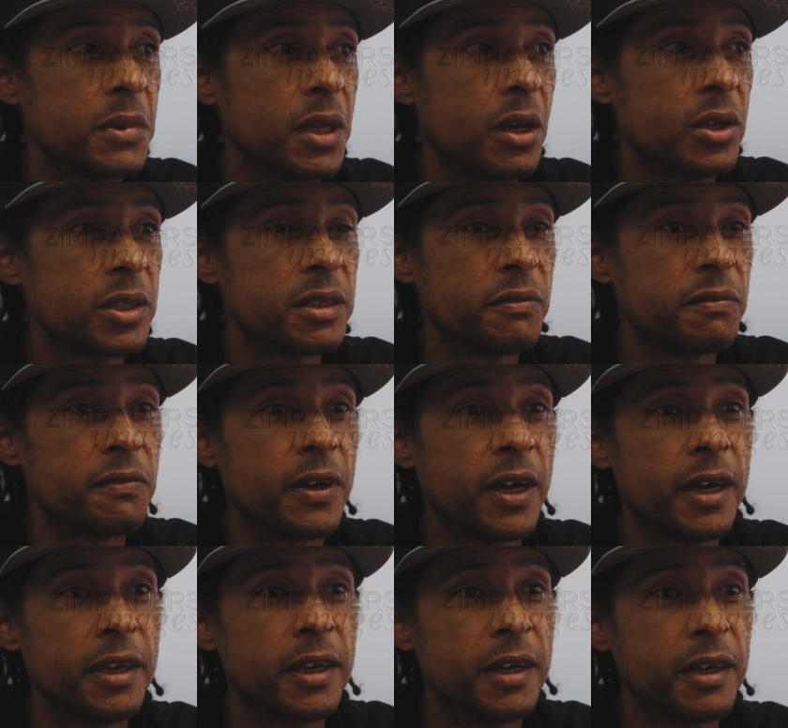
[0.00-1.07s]
I lost the
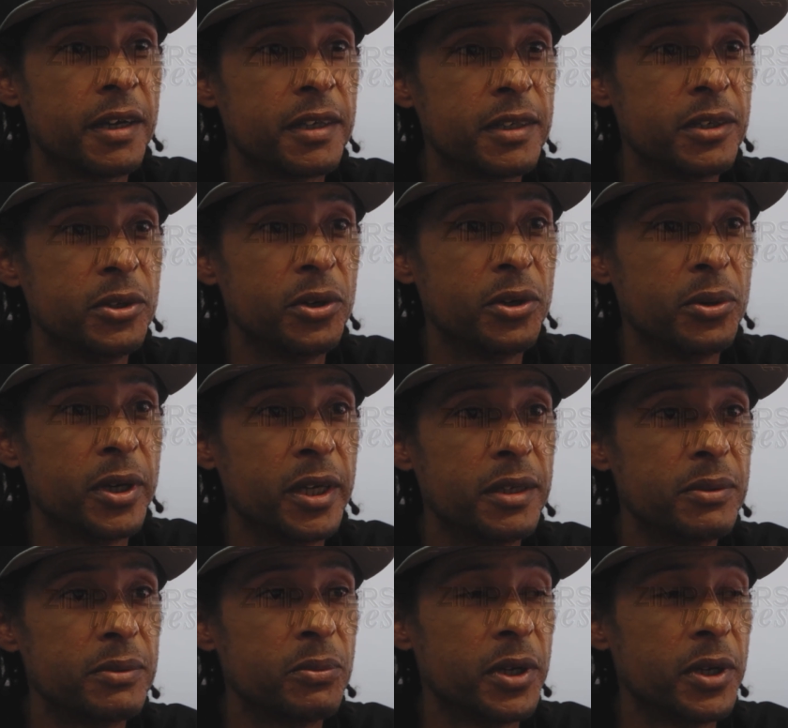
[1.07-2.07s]
fire, you know, and